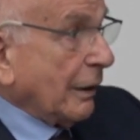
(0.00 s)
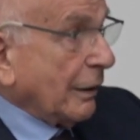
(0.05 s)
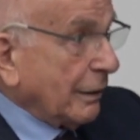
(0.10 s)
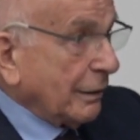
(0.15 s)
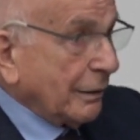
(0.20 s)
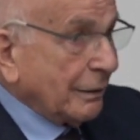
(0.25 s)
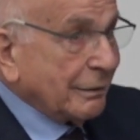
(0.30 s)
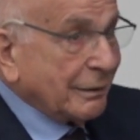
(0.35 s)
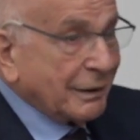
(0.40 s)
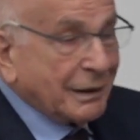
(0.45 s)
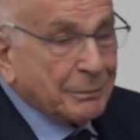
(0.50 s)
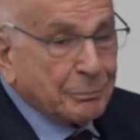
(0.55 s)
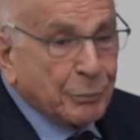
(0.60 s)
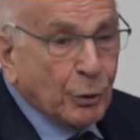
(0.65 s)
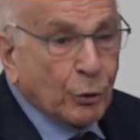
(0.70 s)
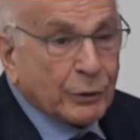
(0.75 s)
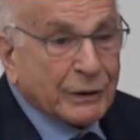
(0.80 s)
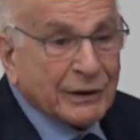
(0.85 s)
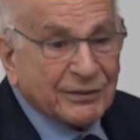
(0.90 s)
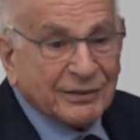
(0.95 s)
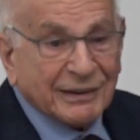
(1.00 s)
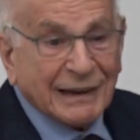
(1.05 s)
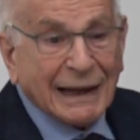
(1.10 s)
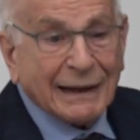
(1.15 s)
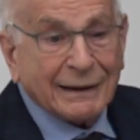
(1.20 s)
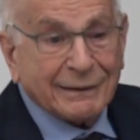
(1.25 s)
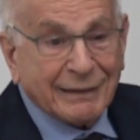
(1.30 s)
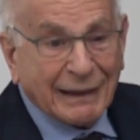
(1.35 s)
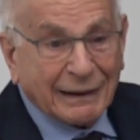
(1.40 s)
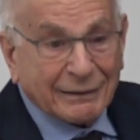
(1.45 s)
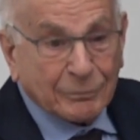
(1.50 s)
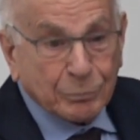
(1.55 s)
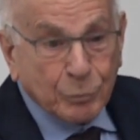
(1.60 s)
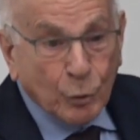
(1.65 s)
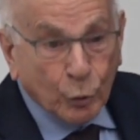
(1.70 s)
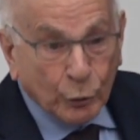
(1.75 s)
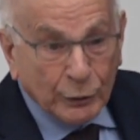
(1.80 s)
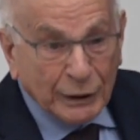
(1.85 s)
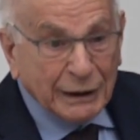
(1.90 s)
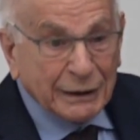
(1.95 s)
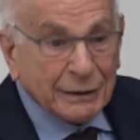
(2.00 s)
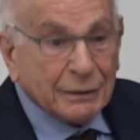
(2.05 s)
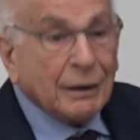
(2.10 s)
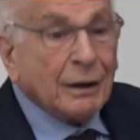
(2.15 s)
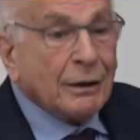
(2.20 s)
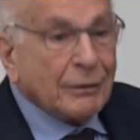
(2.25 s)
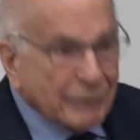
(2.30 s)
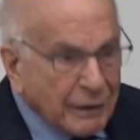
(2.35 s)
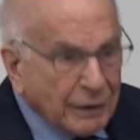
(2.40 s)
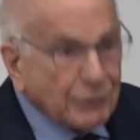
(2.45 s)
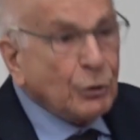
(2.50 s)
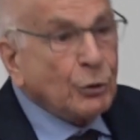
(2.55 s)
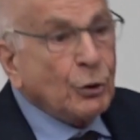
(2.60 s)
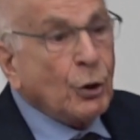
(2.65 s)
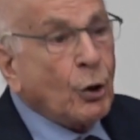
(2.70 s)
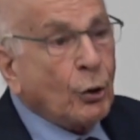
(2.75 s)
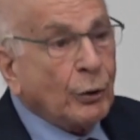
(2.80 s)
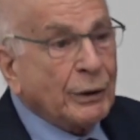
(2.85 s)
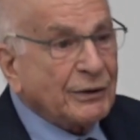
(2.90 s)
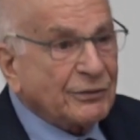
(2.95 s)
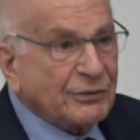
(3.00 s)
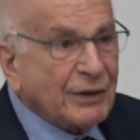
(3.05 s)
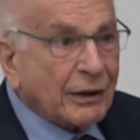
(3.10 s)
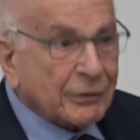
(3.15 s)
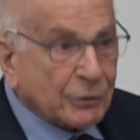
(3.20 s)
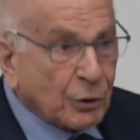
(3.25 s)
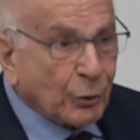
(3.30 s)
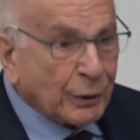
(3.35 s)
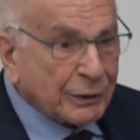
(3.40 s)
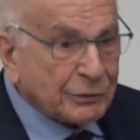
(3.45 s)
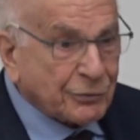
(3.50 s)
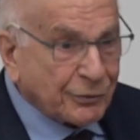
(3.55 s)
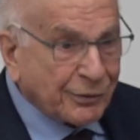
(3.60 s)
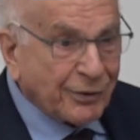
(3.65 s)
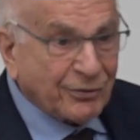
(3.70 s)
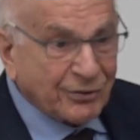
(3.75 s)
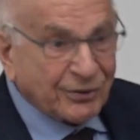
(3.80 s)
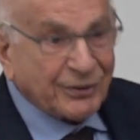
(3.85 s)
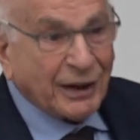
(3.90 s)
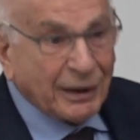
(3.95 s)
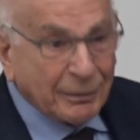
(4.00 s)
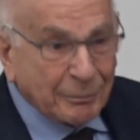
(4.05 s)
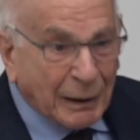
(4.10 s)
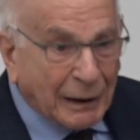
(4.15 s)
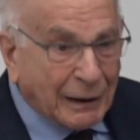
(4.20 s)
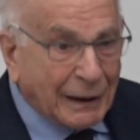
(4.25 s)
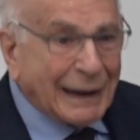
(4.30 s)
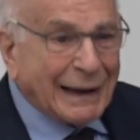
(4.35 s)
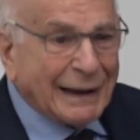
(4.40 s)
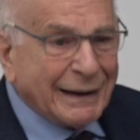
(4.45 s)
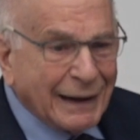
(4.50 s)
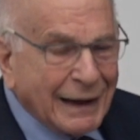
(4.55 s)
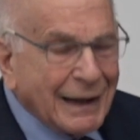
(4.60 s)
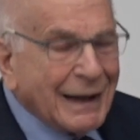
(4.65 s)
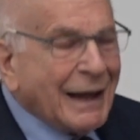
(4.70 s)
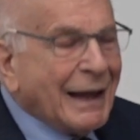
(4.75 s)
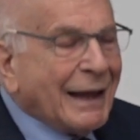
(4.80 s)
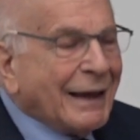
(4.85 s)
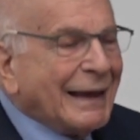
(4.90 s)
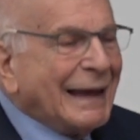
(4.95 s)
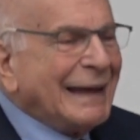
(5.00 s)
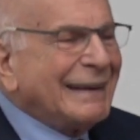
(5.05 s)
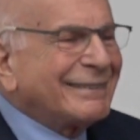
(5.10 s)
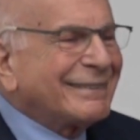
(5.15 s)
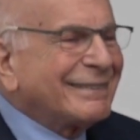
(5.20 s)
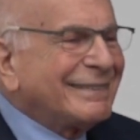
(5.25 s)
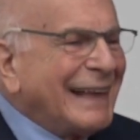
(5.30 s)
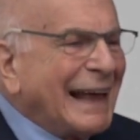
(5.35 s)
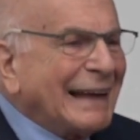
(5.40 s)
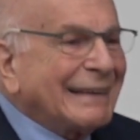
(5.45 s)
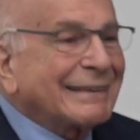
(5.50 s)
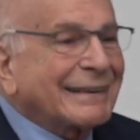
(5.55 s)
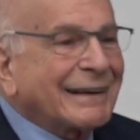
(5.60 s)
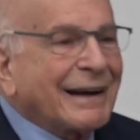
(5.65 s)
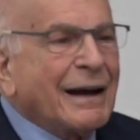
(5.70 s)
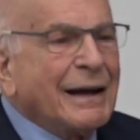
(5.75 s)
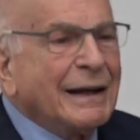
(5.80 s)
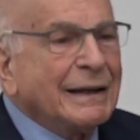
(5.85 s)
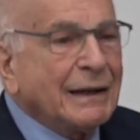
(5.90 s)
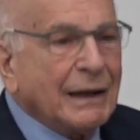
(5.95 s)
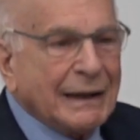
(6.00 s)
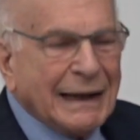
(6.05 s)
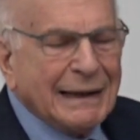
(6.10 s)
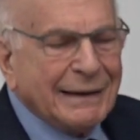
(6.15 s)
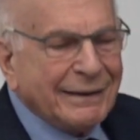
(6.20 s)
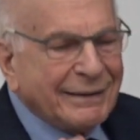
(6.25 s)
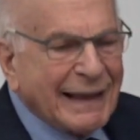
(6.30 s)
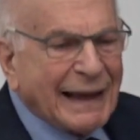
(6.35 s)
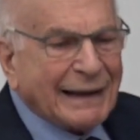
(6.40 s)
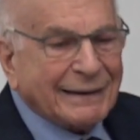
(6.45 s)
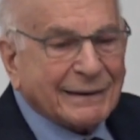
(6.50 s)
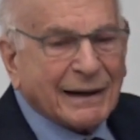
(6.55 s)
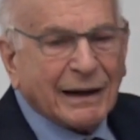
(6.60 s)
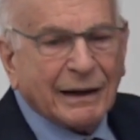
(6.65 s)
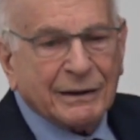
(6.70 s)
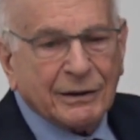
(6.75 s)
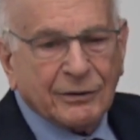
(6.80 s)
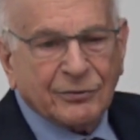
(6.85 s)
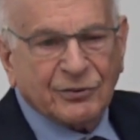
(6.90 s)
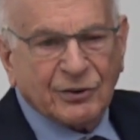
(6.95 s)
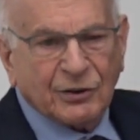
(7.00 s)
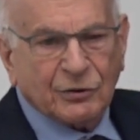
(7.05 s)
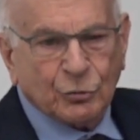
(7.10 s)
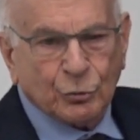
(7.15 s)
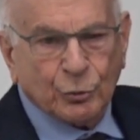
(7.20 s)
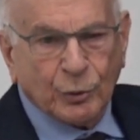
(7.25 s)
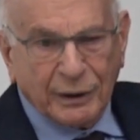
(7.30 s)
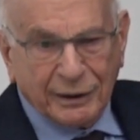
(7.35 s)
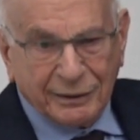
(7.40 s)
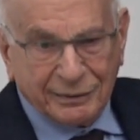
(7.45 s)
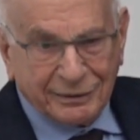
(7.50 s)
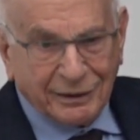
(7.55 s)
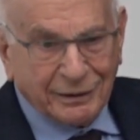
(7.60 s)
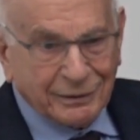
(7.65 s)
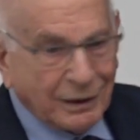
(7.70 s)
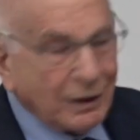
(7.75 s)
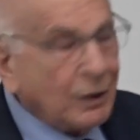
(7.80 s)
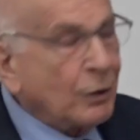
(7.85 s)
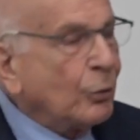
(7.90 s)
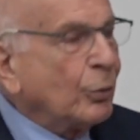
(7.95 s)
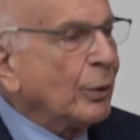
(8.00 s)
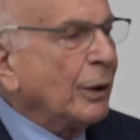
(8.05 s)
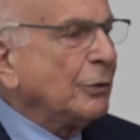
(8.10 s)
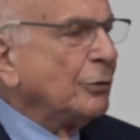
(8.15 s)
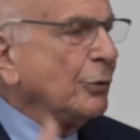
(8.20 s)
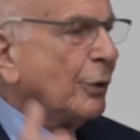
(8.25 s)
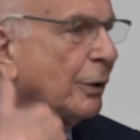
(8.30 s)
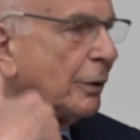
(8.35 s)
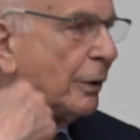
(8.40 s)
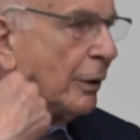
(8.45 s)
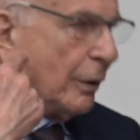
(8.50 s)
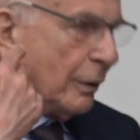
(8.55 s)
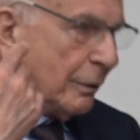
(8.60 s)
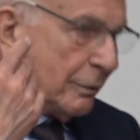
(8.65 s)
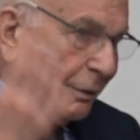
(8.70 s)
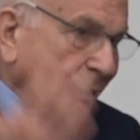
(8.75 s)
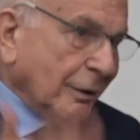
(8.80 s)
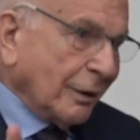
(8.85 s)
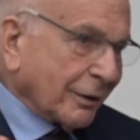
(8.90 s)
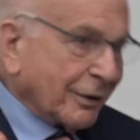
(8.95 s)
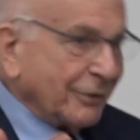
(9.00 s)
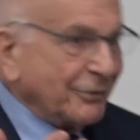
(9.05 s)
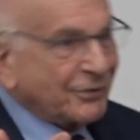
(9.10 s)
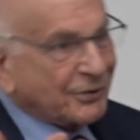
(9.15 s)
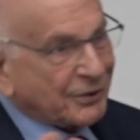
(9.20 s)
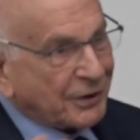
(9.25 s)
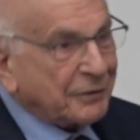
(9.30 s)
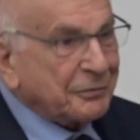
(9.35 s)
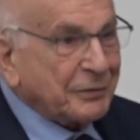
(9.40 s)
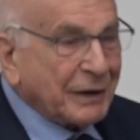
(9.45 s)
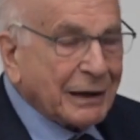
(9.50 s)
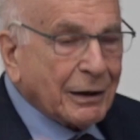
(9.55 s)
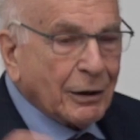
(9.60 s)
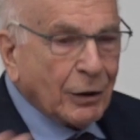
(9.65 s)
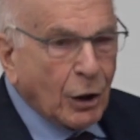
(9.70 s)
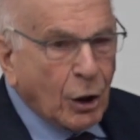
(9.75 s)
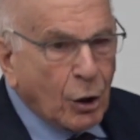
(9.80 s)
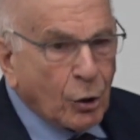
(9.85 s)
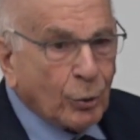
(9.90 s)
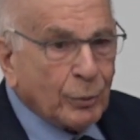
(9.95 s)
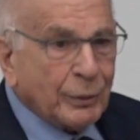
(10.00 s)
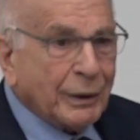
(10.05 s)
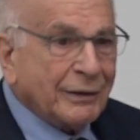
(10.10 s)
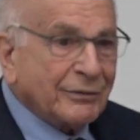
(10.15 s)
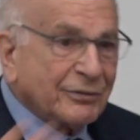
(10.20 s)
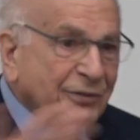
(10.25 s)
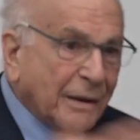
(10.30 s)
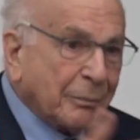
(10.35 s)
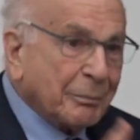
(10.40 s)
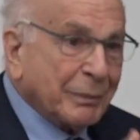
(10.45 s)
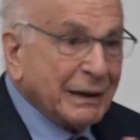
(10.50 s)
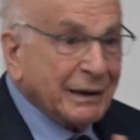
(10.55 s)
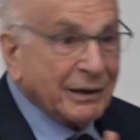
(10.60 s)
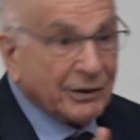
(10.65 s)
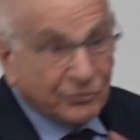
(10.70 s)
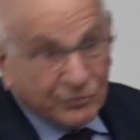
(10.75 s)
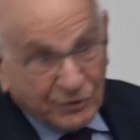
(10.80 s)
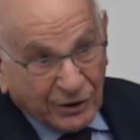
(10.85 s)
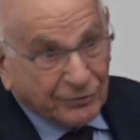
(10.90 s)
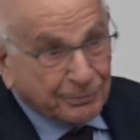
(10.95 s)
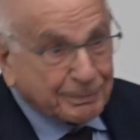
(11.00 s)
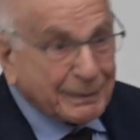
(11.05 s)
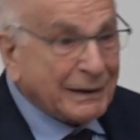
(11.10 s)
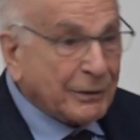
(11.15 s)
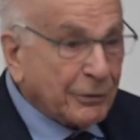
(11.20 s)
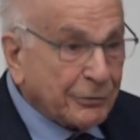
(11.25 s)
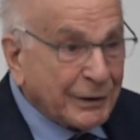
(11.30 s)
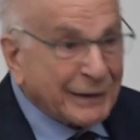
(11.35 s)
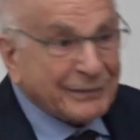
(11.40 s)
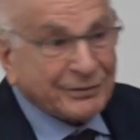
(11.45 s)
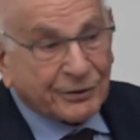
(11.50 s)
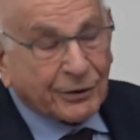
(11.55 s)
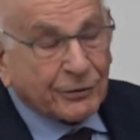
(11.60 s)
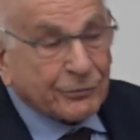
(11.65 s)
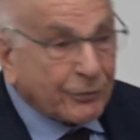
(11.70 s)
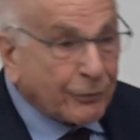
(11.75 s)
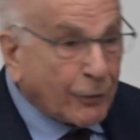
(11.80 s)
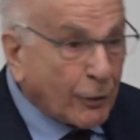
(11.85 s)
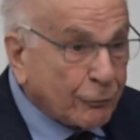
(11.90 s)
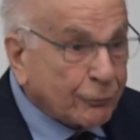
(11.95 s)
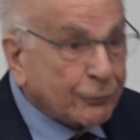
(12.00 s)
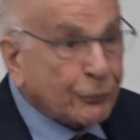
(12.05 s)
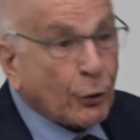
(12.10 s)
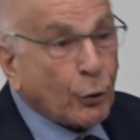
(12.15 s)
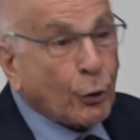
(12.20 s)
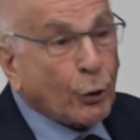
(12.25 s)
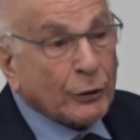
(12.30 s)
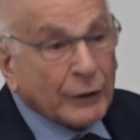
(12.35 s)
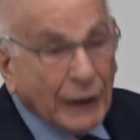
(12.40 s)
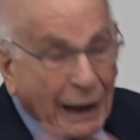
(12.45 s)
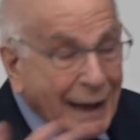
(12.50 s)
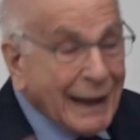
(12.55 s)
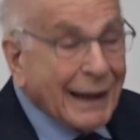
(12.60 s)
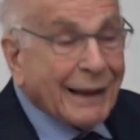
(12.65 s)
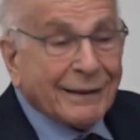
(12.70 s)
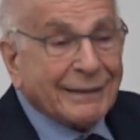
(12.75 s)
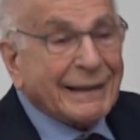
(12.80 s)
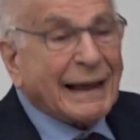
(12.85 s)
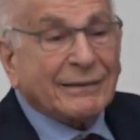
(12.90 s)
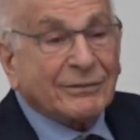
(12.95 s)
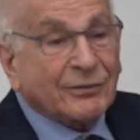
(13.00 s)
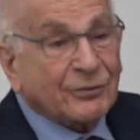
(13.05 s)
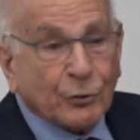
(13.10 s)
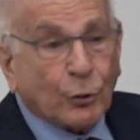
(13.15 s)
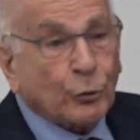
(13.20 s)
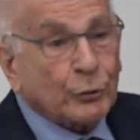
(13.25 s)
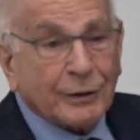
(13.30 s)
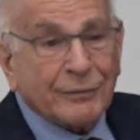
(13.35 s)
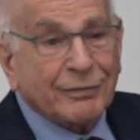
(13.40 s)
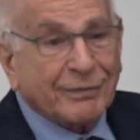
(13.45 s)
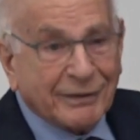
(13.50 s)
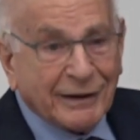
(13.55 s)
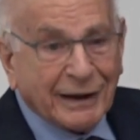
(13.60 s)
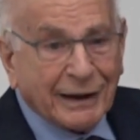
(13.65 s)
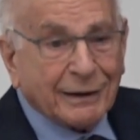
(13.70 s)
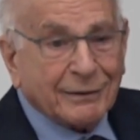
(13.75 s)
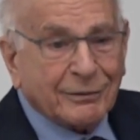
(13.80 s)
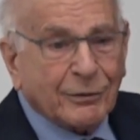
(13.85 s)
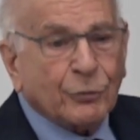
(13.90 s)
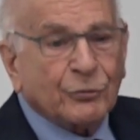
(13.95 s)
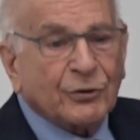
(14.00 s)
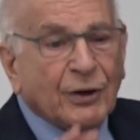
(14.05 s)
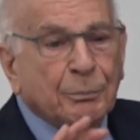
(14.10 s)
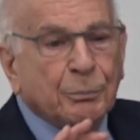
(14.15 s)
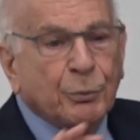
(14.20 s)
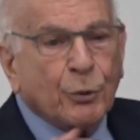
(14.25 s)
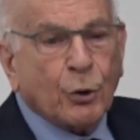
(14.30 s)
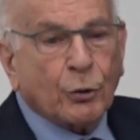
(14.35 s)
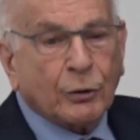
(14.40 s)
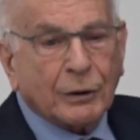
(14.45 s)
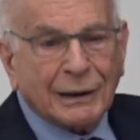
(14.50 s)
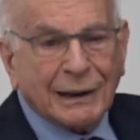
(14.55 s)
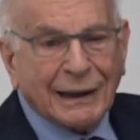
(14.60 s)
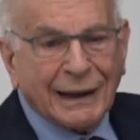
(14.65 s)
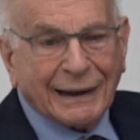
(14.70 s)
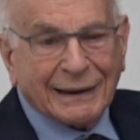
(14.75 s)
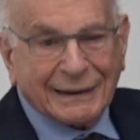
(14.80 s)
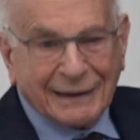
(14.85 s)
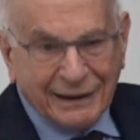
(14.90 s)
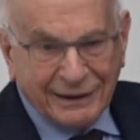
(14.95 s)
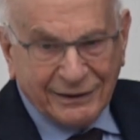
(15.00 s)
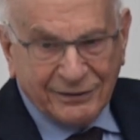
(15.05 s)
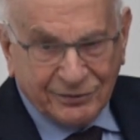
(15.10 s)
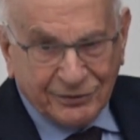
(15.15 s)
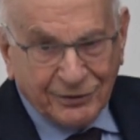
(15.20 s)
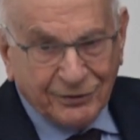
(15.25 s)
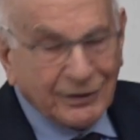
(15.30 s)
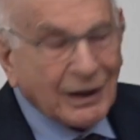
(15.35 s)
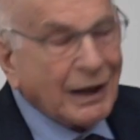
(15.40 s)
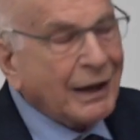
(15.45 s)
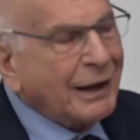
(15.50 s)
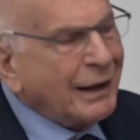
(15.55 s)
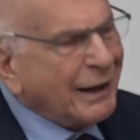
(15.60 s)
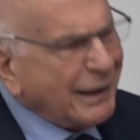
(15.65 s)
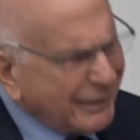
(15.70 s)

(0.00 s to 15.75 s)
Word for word: uh, he broke his leg that morning, then you know he's not going to the cinema. And it's that kind, of, in that kind of situation, when you're considering a loan and somebody has just been arrested for fraud, that sort of thing, those are broken leg cases.